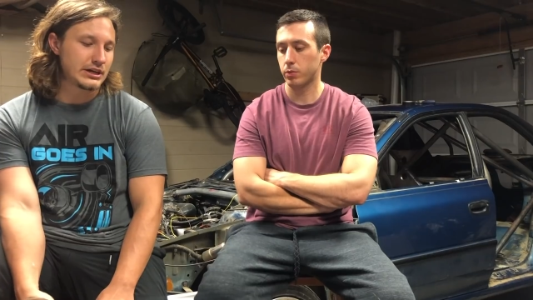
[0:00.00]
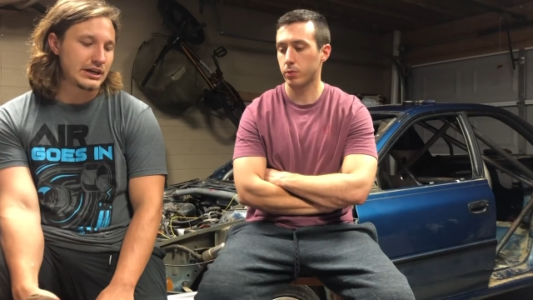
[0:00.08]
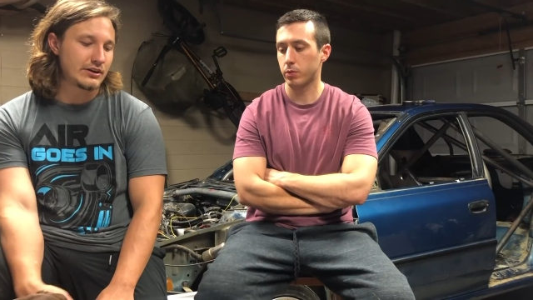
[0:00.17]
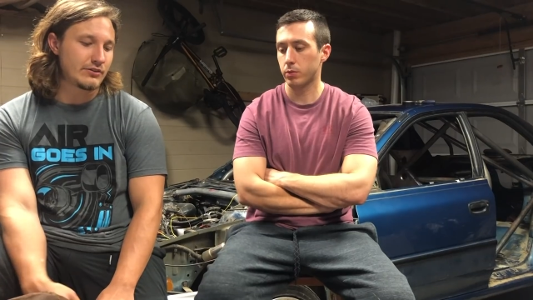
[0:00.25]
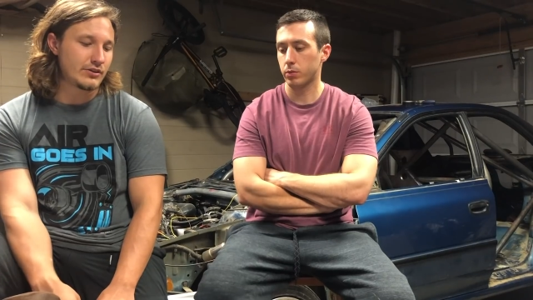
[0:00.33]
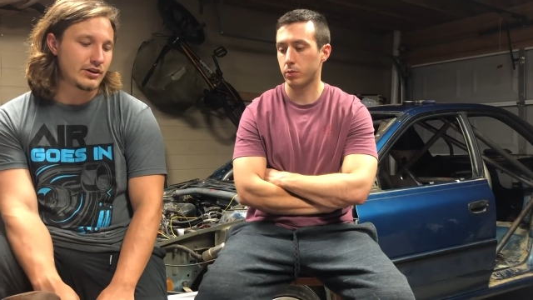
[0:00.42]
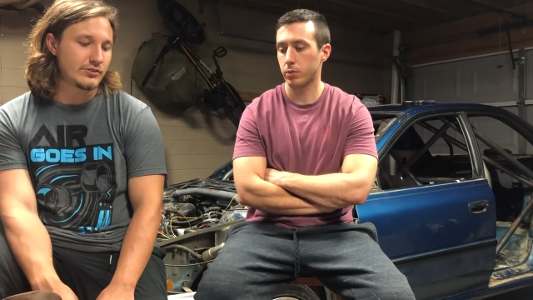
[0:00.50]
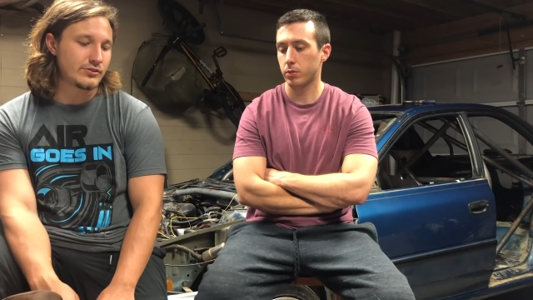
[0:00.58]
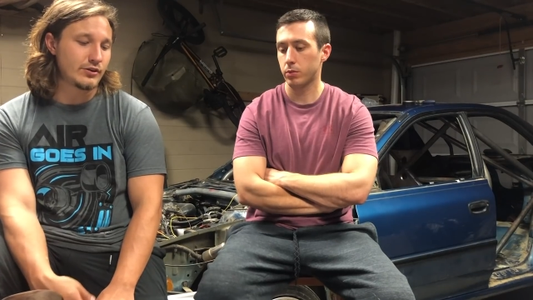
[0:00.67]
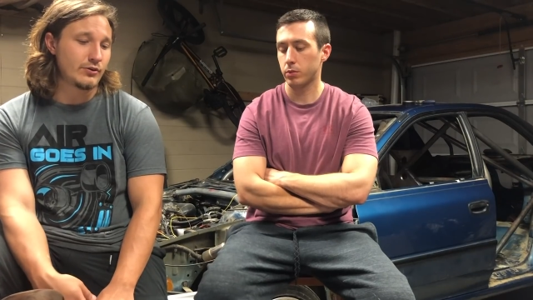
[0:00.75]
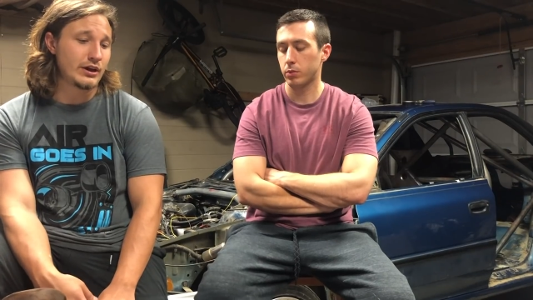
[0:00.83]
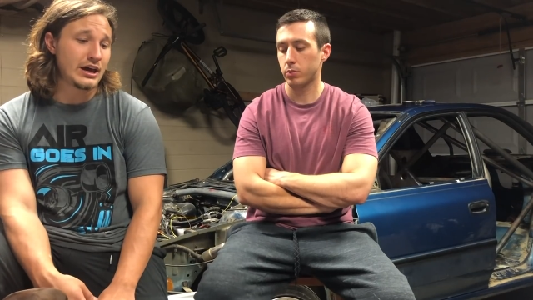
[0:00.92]
Speaker 1: we got going on?
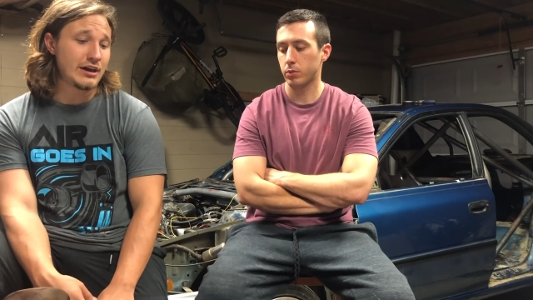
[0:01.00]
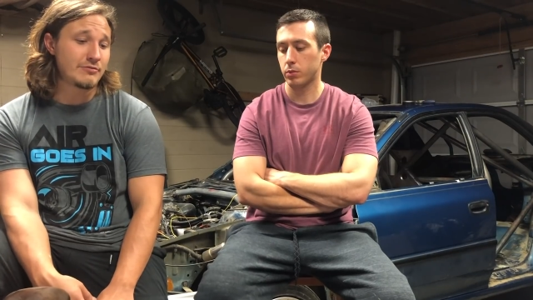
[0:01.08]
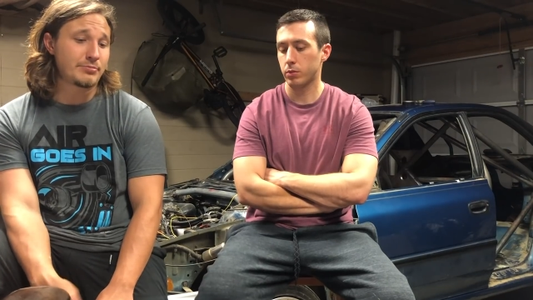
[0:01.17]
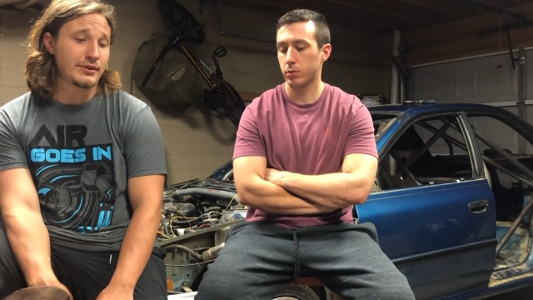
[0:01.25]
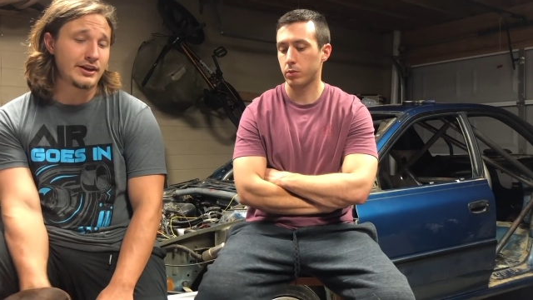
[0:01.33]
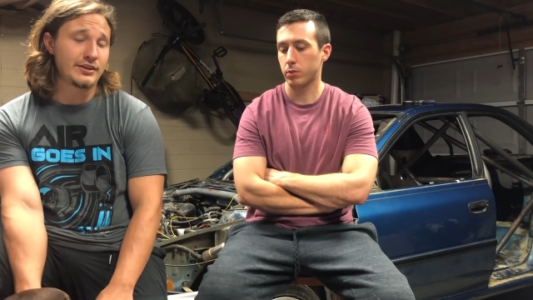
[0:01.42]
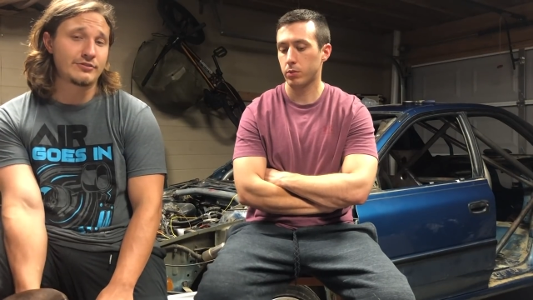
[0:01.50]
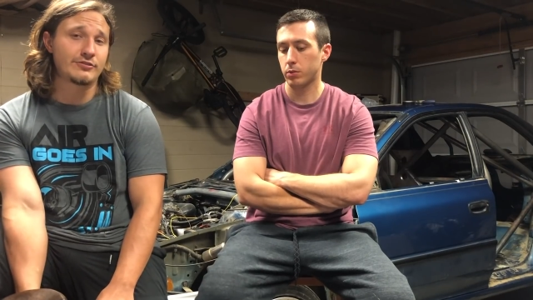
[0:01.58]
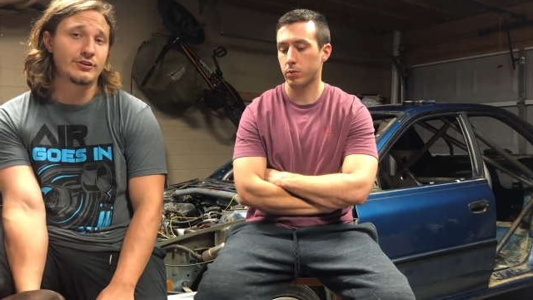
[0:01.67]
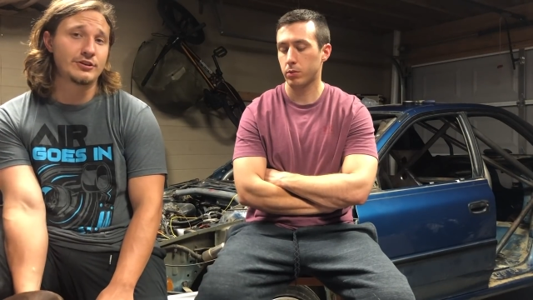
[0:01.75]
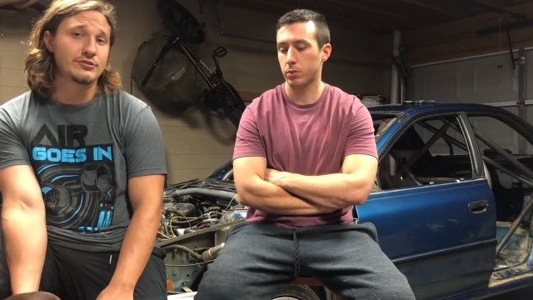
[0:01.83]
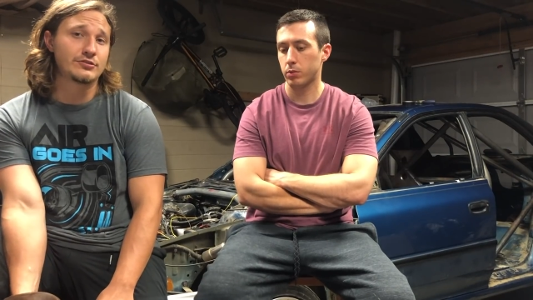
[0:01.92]
So we have plans
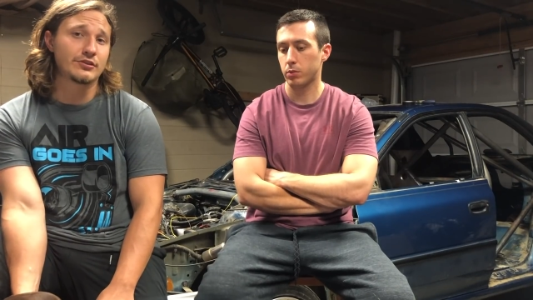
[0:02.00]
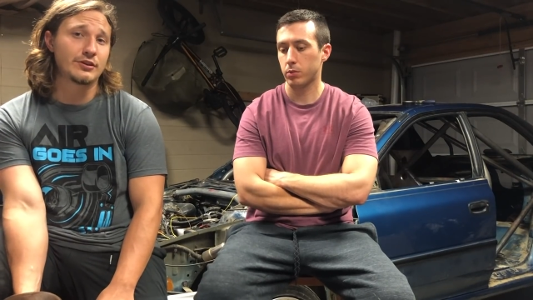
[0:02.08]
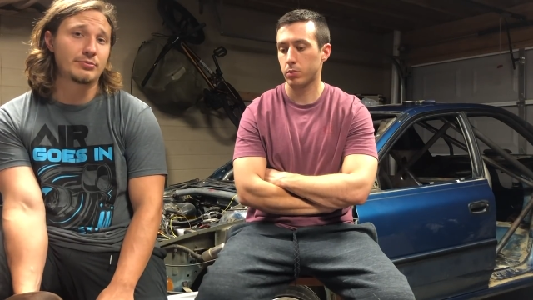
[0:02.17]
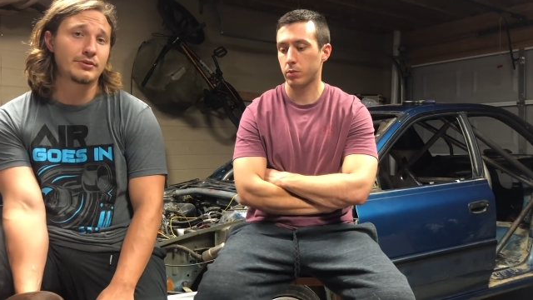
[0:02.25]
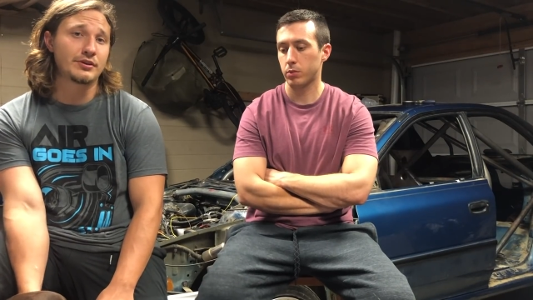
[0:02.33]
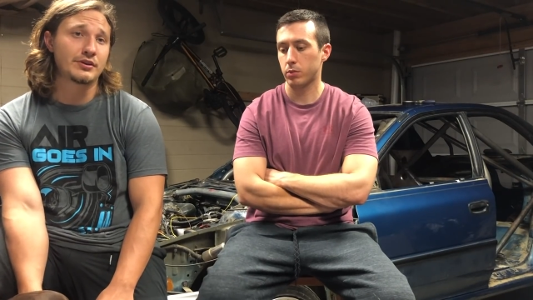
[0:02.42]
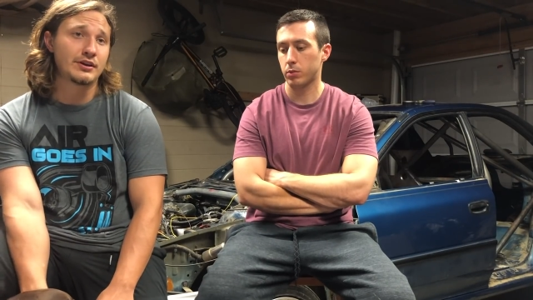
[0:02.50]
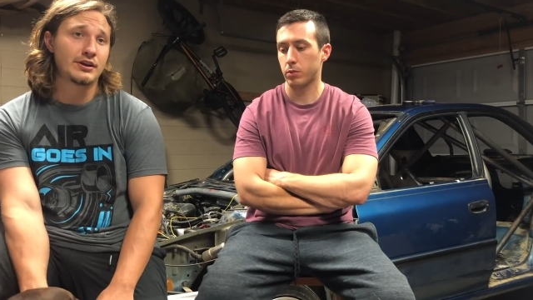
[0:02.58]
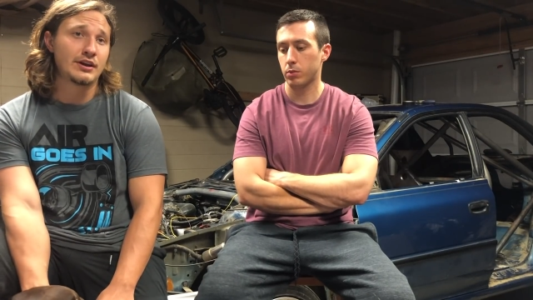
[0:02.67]
for a new sleeper,